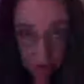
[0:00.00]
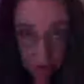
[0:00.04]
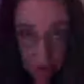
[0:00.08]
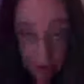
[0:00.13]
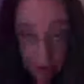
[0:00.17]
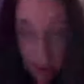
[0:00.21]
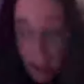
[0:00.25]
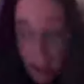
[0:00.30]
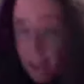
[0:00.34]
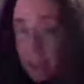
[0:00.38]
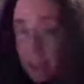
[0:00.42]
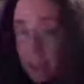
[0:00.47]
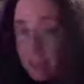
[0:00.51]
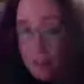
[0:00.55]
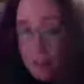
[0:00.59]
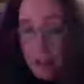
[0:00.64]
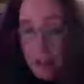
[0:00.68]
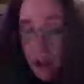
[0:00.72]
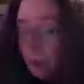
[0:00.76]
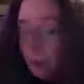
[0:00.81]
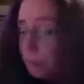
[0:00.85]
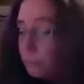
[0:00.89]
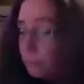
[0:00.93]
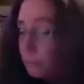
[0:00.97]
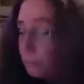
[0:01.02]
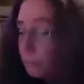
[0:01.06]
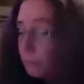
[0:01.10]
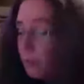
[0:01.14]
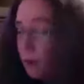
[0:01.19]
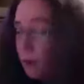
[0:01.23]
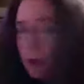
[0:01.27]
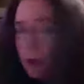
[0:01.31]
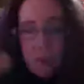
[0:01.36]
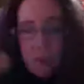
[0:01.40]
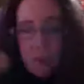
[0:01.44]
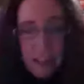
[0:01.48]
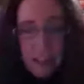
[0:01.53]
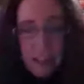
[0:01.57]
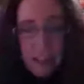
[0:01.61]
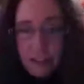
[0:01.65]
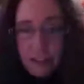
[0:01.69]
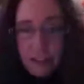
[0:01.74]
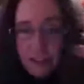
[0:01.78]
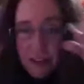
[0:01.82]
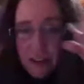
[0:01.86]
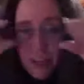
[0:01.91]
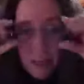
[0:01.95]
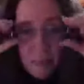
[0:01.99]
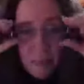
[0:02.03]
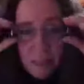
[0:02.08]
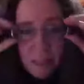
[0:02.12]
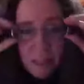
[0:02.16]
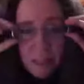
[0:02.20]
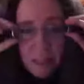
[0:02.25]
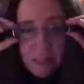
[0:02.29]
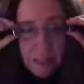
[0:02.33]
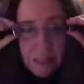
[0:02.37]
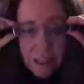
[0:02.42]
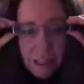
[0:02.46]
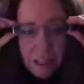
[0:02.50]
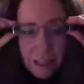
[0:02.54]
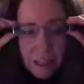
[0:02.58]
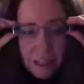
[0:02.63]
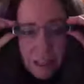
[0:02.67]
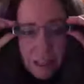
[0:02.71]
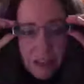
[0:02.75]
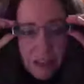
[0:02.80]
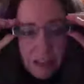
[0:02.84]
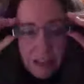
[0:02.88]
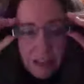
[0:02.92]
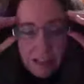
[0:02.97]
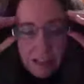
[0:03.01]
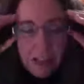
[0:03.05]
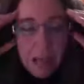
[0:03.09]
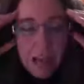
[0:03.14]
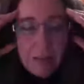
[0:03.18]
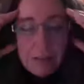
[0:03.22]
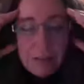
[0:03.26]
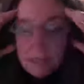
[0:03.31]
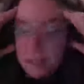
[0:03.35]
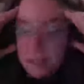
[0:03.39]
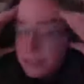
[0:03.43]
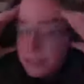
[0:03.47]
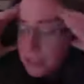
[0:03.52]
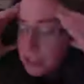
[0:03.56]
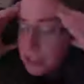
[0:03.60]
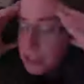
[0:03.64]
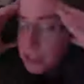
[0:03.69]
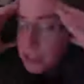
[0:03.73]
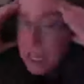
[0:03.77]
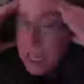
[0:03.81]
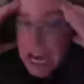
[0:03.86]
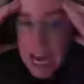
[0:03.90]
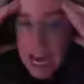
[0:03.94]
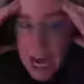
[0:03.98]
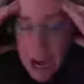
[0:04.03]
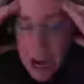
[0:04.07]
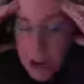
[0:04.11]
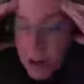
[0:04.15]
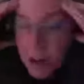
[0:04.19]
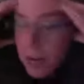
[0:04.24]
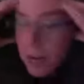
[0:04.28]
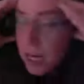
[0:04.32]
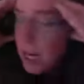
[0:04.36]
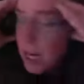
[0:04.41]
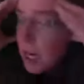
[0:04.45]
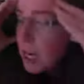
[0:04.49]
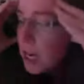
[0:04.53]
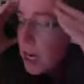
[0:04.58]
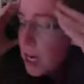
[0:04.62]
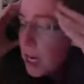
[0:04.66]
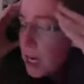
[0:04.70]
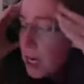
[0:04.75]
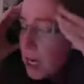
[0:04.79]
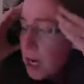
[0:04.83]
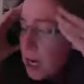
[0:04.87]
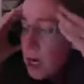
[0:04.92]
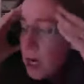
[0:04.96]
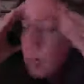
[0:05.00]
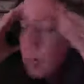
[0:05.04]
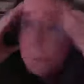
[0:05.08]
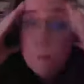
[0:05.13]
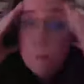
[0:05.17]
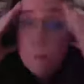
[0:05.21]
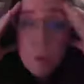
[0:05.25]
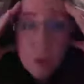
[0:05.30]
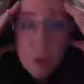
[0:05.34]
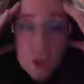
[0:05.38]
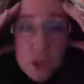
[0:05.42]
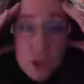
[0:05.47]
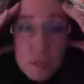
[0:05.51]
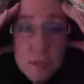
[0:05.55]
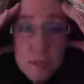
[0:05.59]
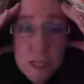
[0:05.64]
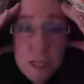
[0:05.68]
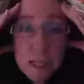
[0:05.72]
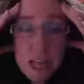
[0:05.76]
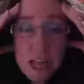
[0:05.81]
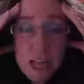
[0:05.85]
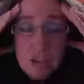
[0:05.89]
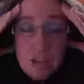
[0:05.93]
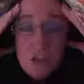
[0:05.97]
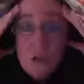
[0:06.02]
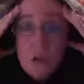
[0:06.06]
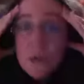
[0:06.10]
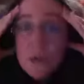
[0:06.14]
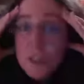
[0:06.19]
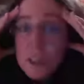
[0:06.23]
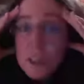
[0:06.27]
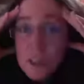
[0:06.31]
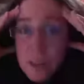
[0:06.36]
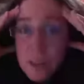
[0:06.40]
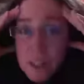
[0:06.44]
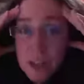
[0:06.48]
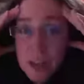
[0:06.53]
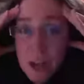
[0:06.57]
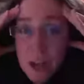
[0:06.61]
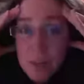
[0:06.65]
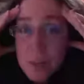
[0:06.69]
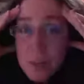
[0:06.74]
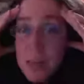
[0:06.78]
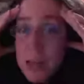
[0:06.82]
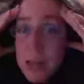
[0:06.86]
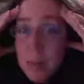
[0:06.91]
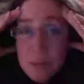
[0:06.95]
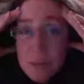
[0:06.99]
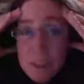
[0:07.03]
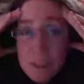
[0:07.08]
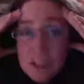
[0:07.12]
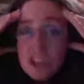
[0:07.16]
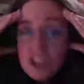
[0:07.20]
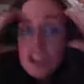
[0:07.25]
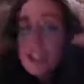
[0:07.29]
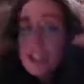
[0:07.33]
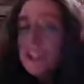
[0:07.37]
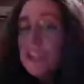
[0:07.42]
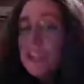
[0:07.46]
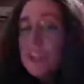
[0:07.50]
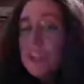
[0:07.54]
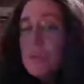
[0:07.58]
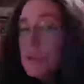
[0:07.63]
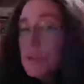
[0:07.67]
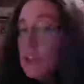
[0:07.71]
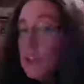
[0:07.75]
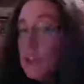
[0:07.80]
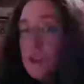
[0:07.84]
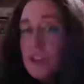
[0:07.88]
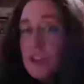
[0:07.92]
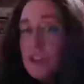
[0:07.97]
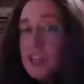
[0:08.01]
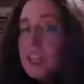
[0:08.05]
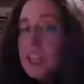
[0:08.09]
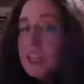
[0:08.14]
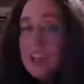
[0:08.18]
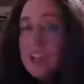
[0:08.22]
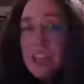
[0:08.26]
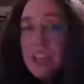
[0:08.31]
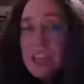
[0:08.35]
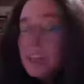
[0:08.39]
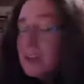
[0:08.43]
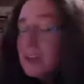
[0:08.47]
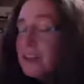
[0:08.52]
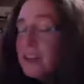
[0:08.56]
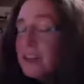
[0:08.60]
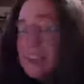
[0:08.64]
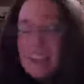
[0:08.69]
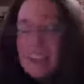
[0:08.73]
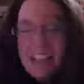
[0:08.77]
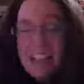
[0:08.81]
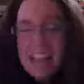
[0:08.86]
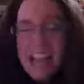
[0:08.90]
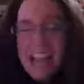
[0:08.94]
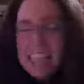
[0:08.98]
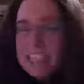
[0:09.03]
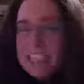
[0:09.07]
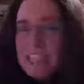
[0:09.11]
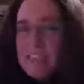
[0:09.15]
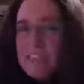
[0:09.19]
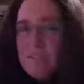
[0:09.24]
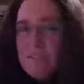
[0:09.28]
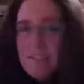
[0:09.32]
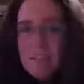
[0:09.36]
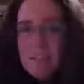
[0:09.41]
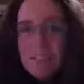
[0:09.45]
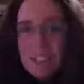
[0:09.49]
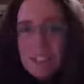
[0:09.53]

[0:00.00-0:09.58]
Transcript: And I'll get his name in the comment section. Harry Birchman, and you can look it up. And I mean, just when you think of like 1950s